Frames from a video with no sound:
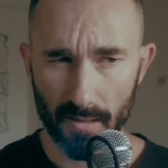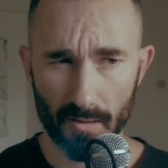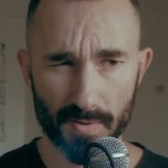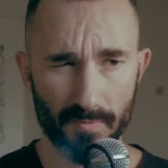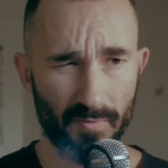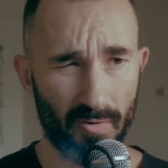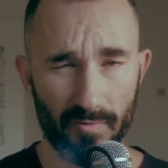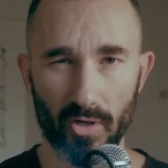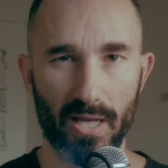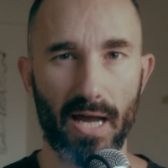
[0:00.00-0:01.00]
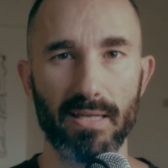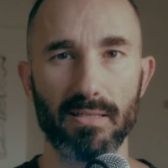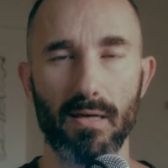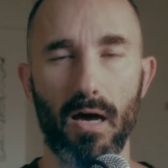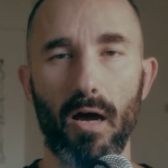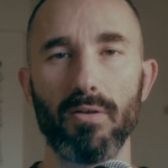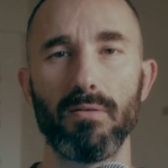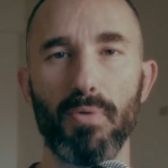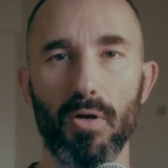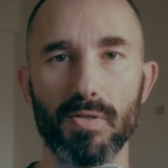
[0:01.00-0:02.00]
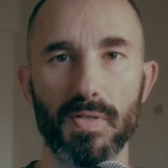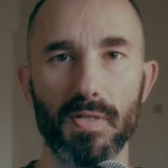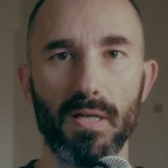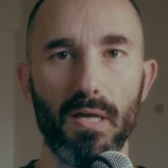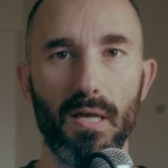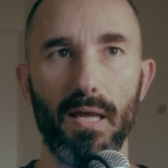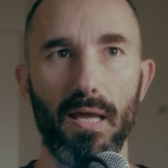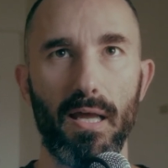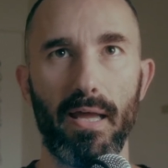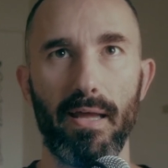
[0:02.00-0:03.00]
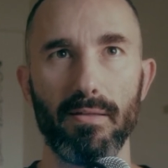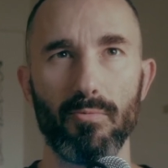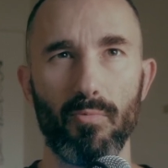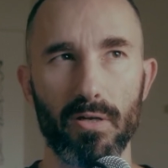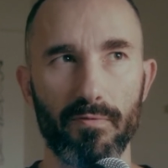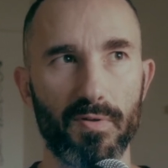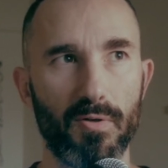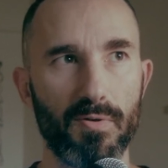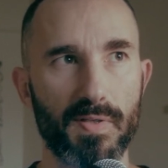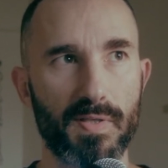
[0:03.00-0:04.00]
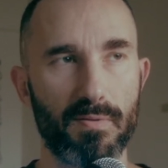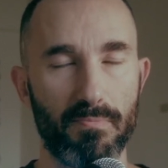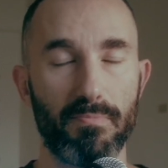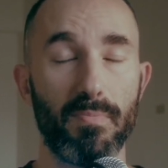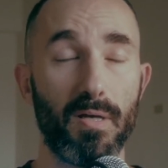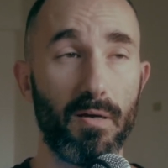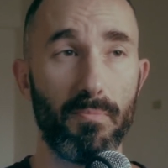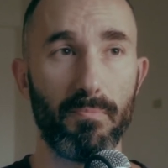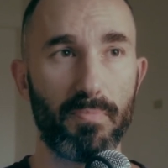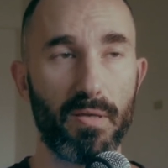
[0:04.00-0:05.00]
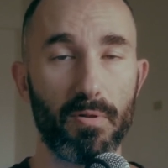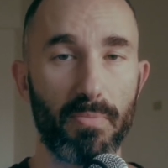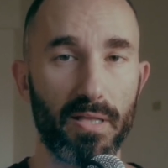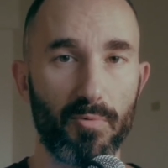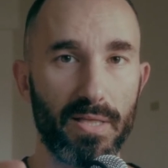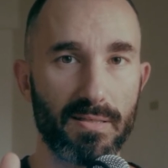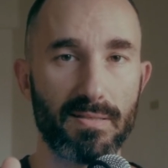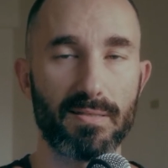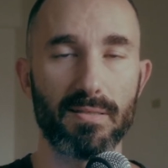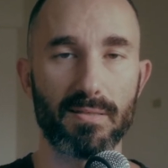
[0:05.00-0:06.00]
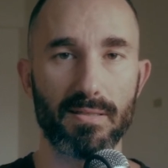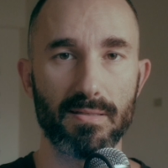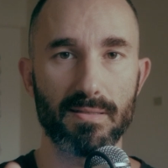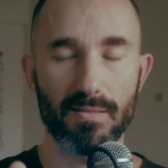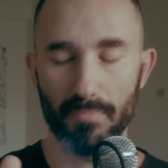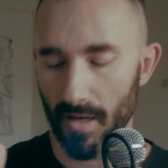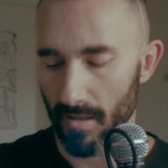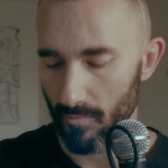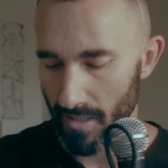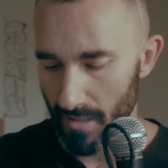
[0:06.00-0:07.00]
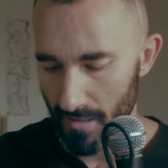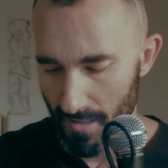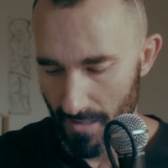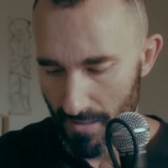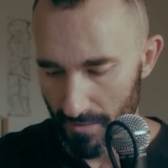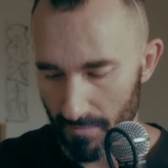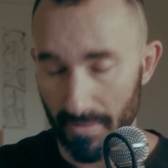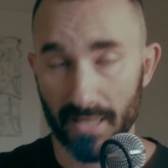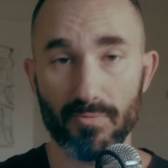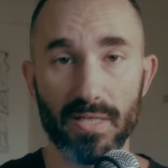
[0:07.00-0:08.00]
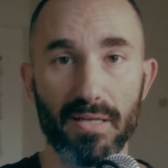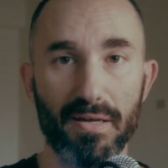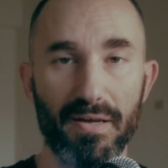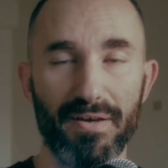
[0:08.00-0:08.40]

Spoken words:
Also very, very kind-hearted person. And one of those people, by the way, this is the part where the battery